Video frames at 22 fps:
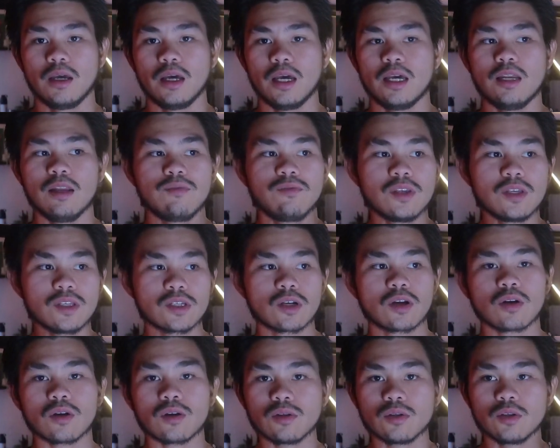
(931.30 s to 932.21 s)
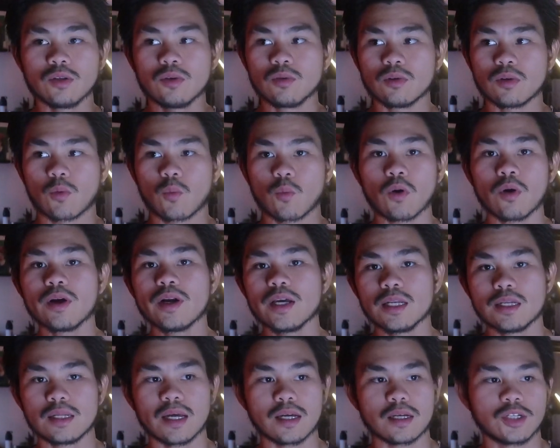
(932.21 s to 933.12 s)
And if this girl, you are
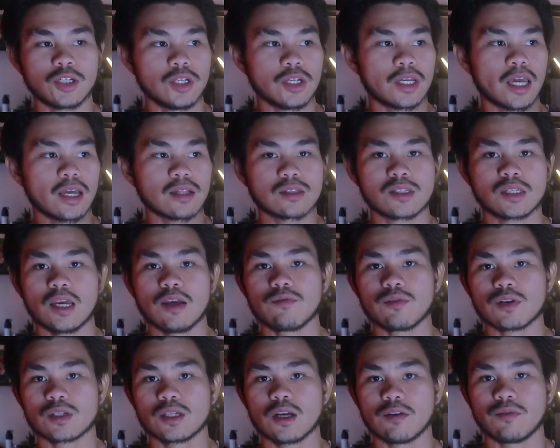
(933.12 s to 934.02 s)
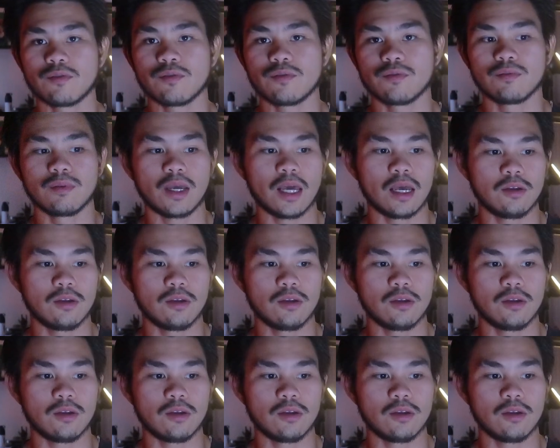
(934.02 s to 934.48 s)
worried that she can't save herself,